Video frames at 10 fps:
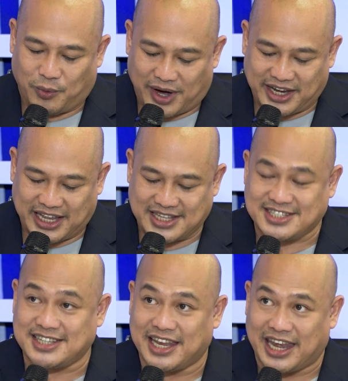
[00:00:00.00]
what
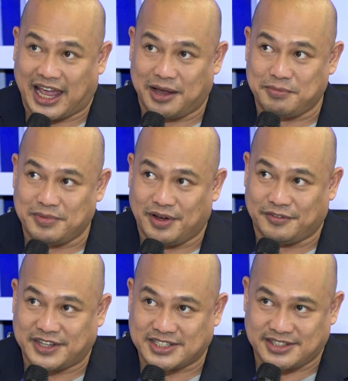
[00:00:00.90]
is the name
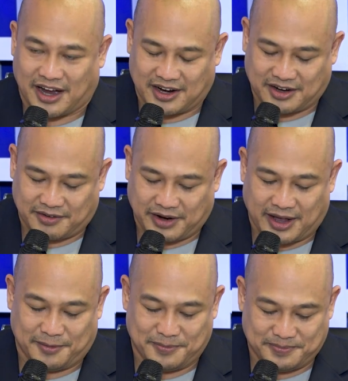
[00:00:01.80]
of this dark
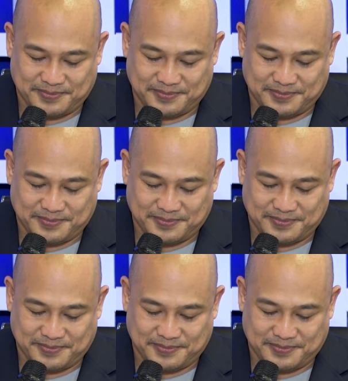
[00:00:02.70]
realm?